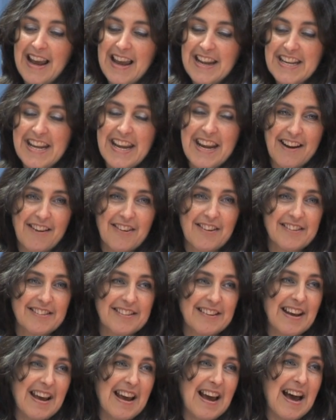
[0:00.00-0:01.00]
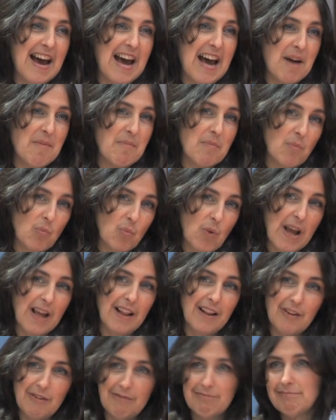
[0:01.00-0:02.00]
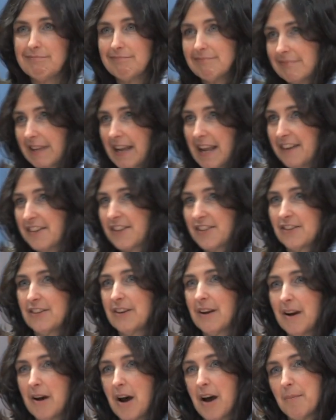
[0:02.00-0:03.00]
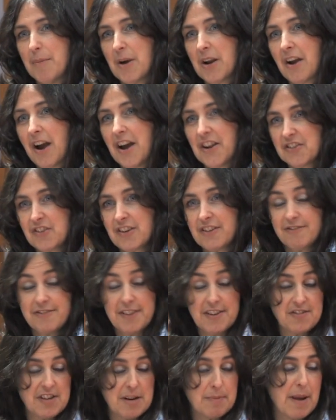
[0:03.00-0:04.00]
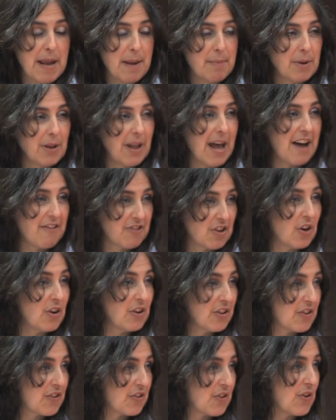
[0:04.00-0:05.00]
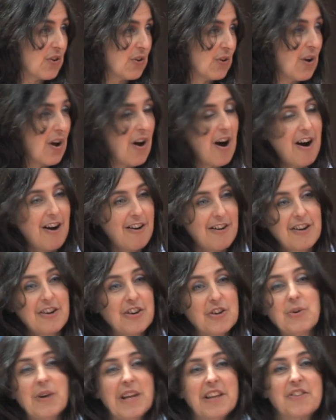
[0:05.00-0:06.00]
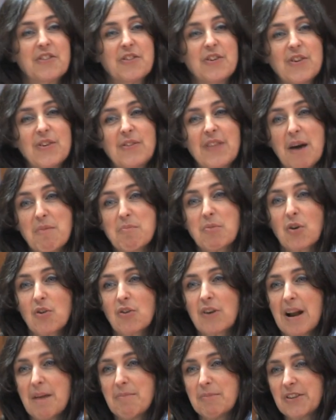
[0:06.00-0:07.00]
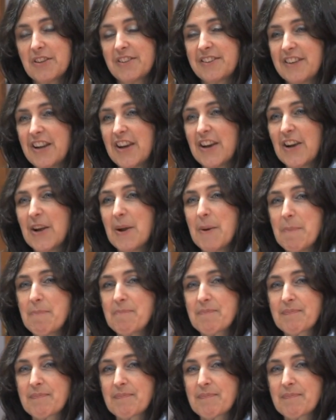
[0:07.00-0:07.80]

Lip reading: years, well into about 150 people have gone through or are going through that program just now.